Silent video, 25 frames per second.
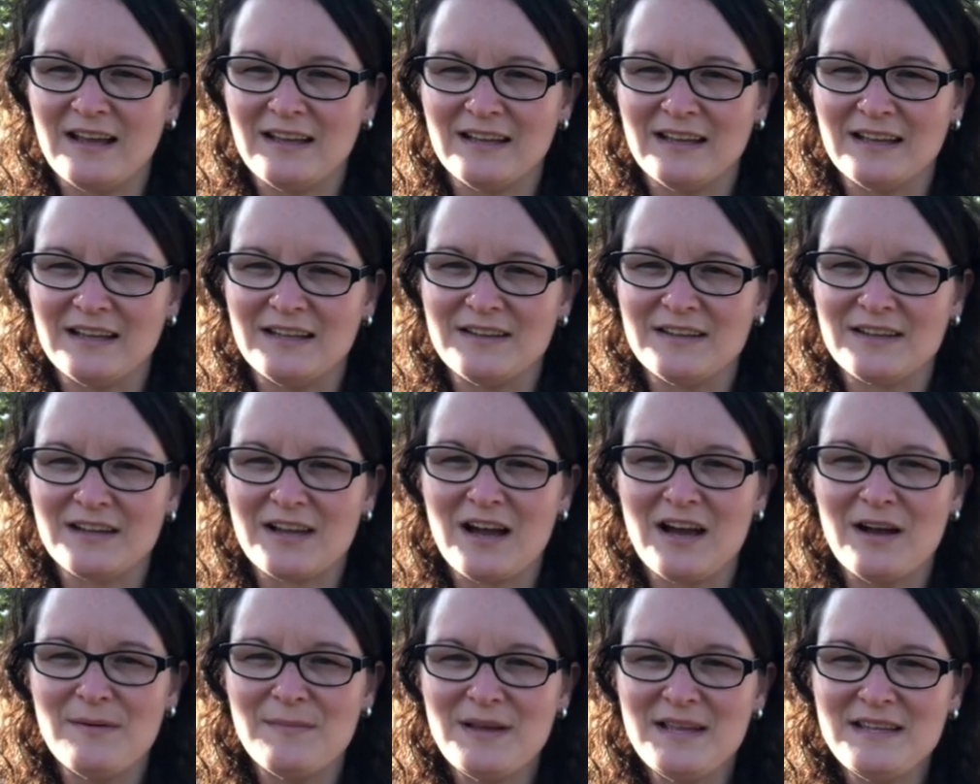in the
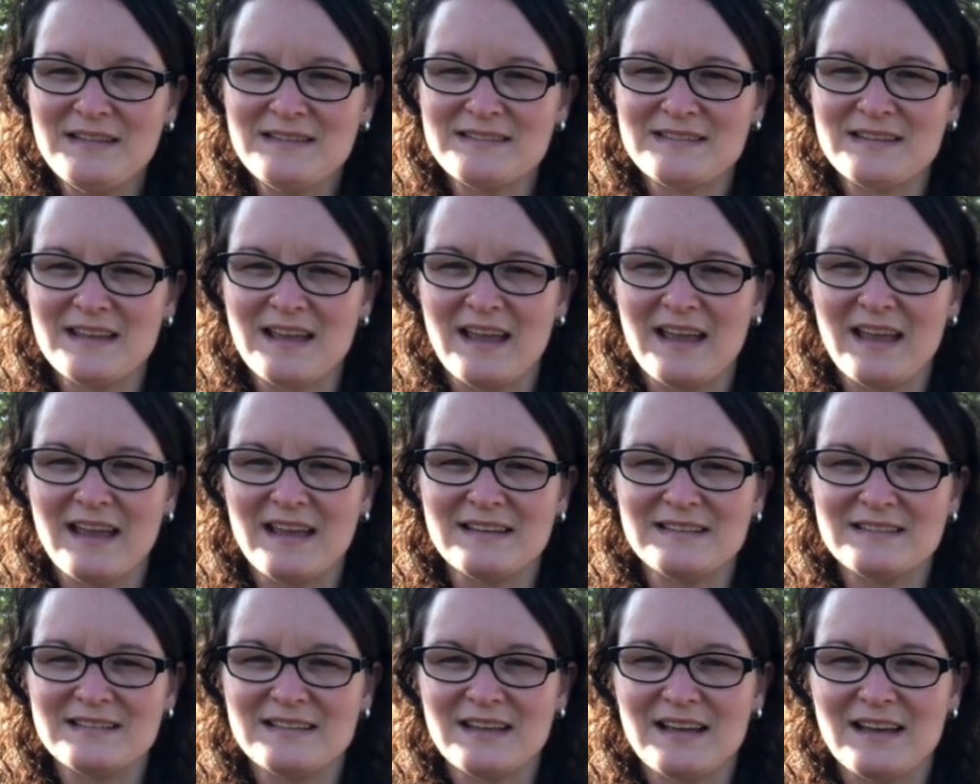comments
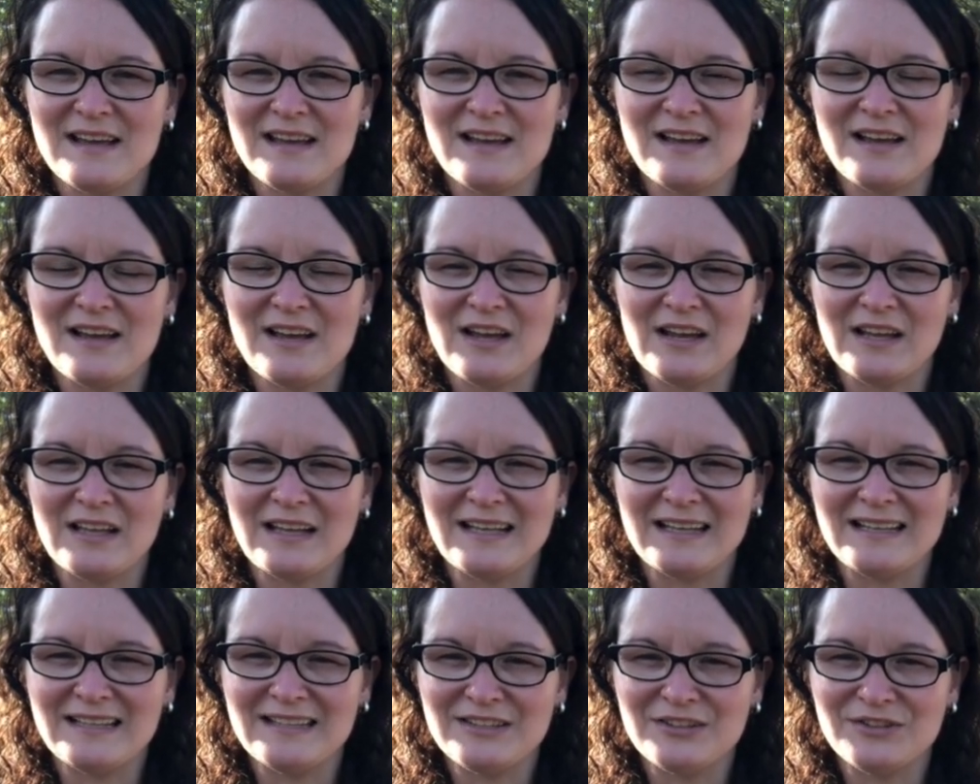and uh,
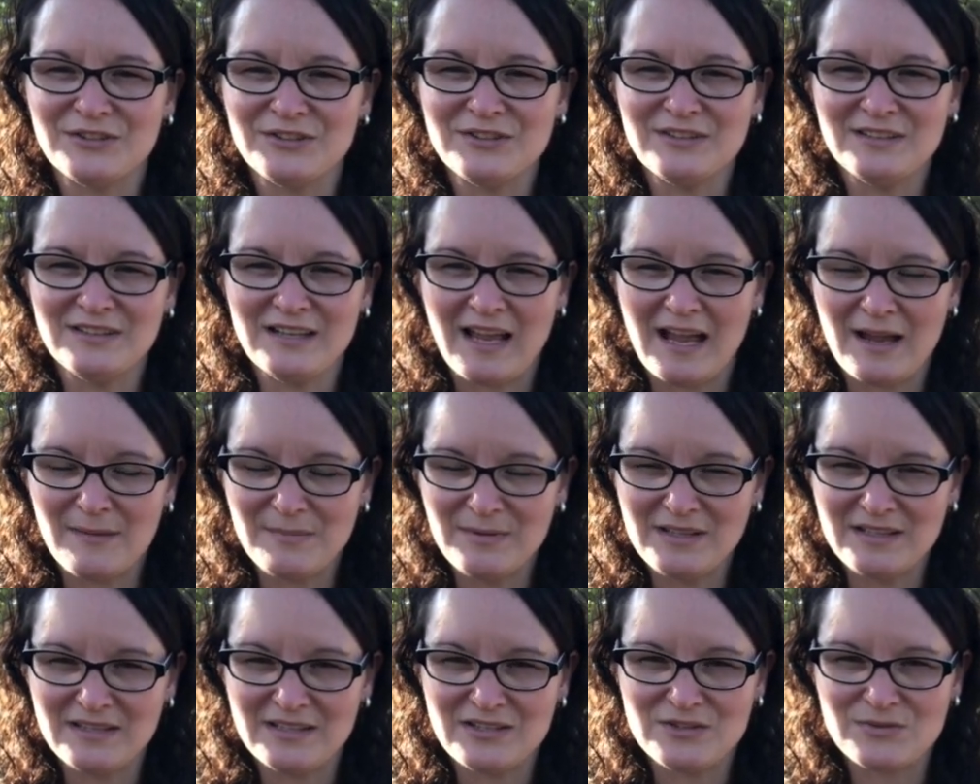good
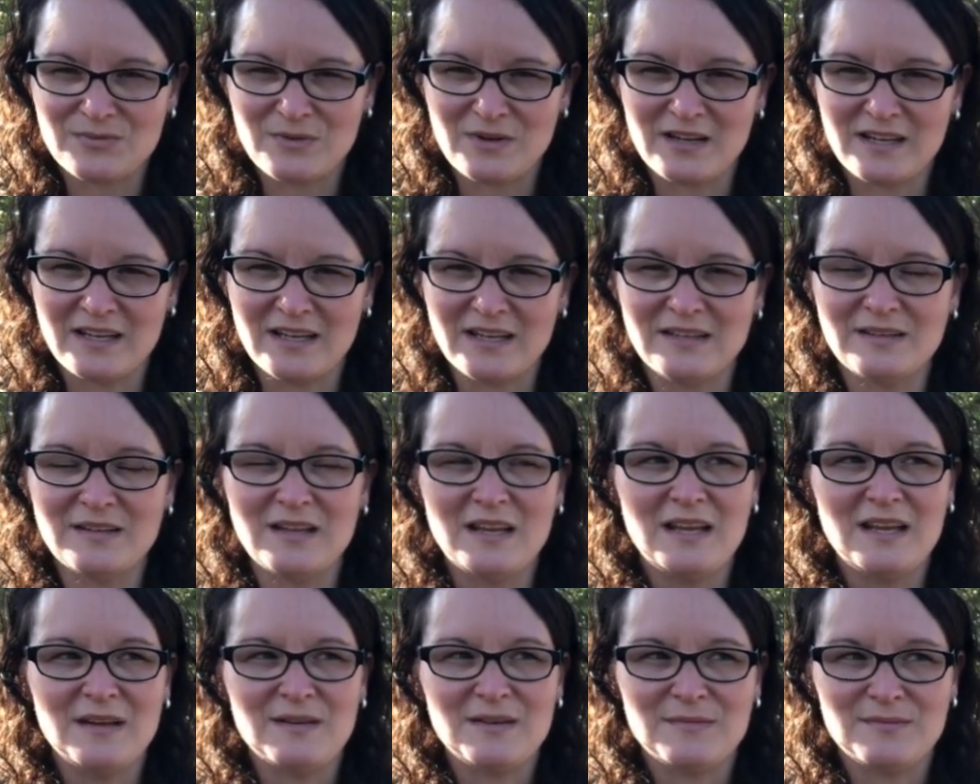happy leash walking.
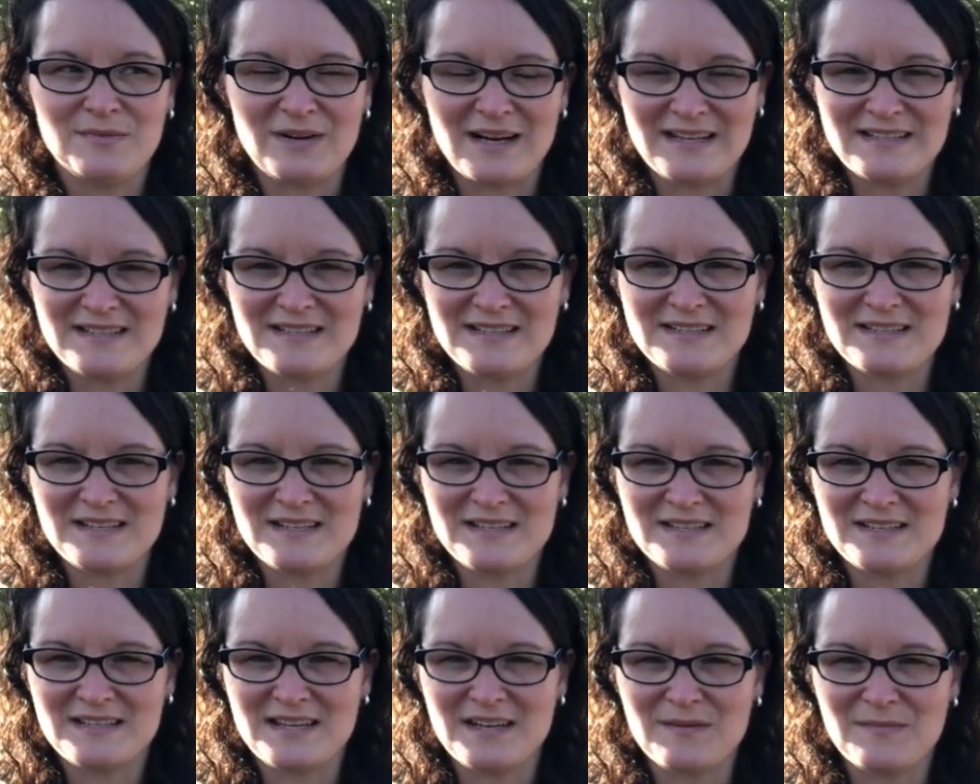Practice
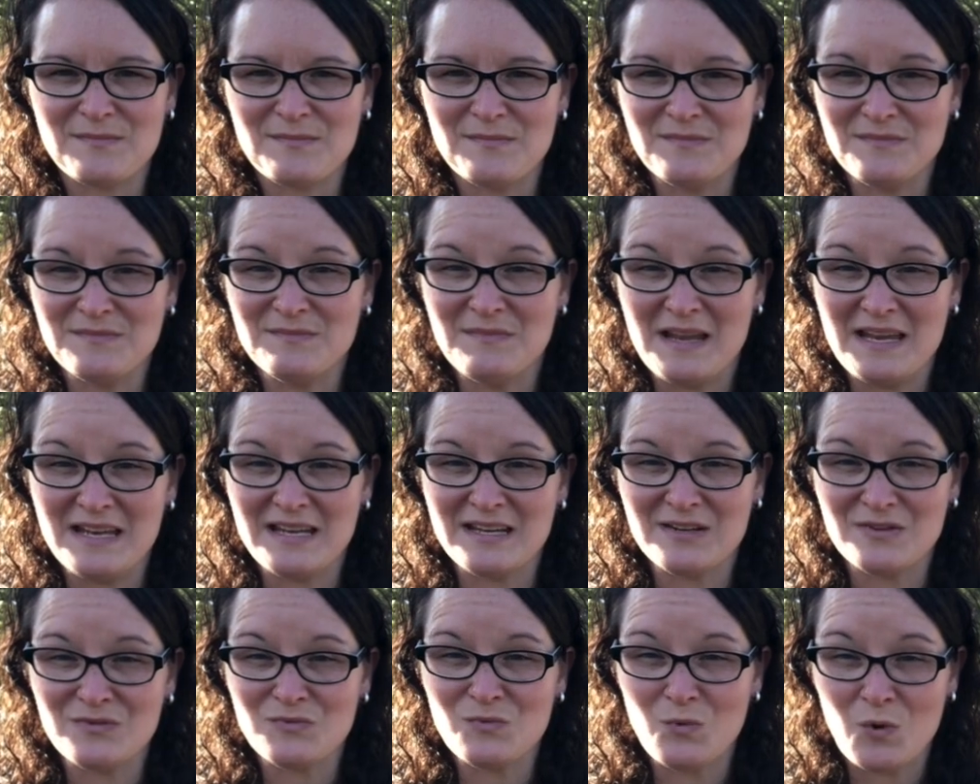does take make
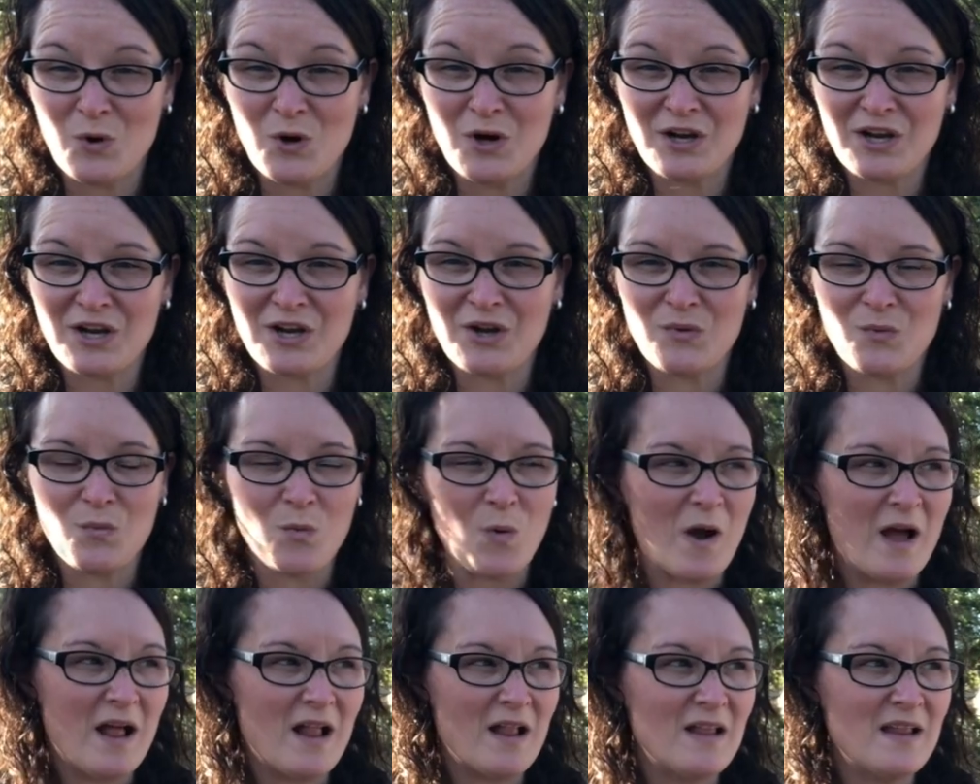it work
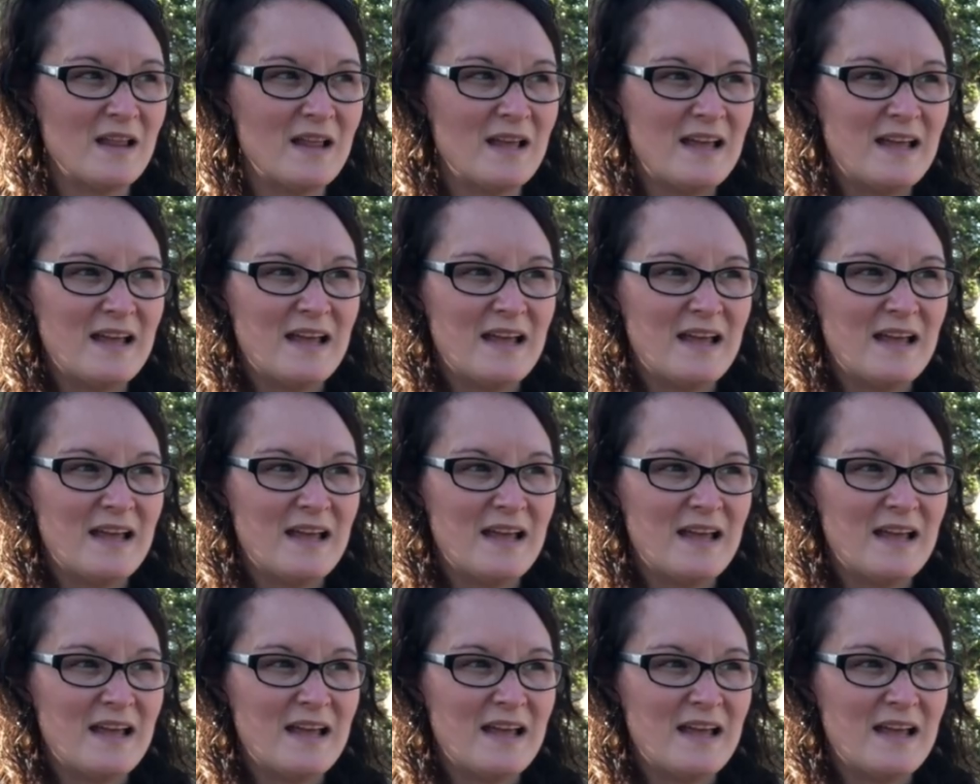well.